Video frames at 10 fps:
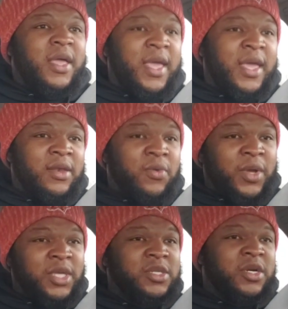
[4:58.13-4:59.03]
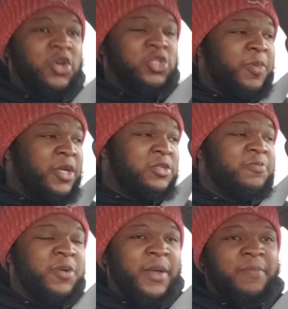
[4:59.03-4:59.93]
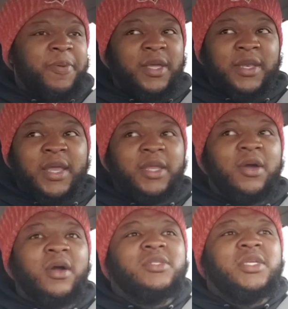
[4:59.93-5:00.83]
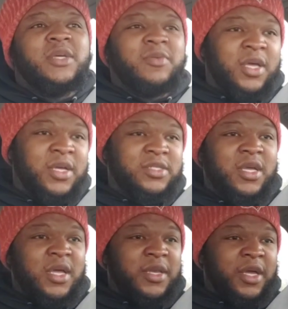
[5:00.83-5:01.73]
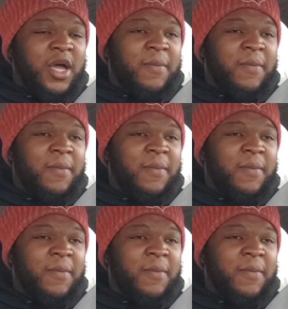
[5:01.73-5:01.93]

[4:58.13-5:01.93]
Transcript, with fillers: And the reason Errol Spence picked Danny Garcia because to